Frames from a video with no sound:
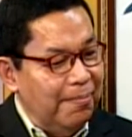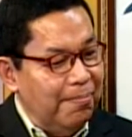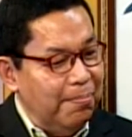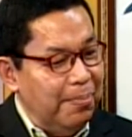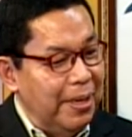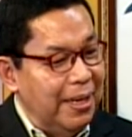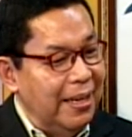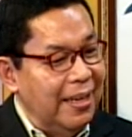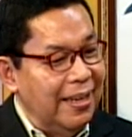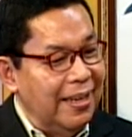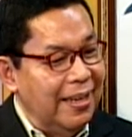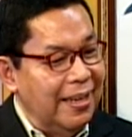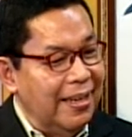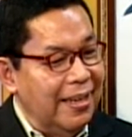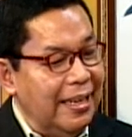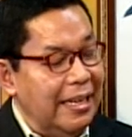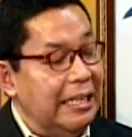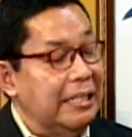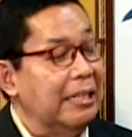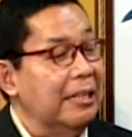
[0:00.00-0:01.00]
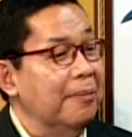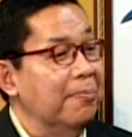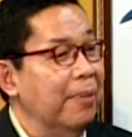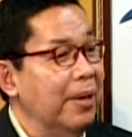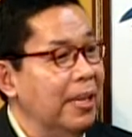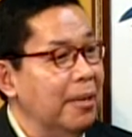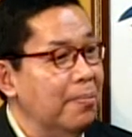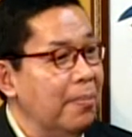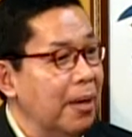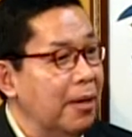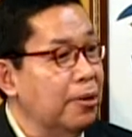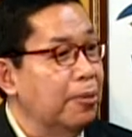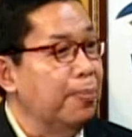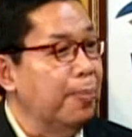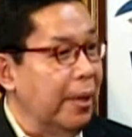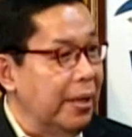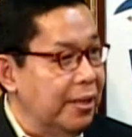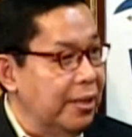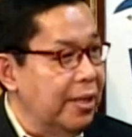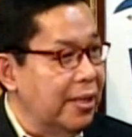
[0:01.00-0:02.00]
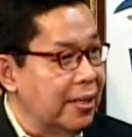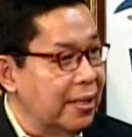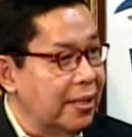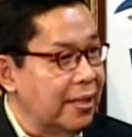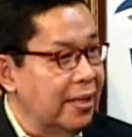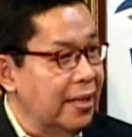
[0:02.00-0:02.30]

being eaten by the macrophages,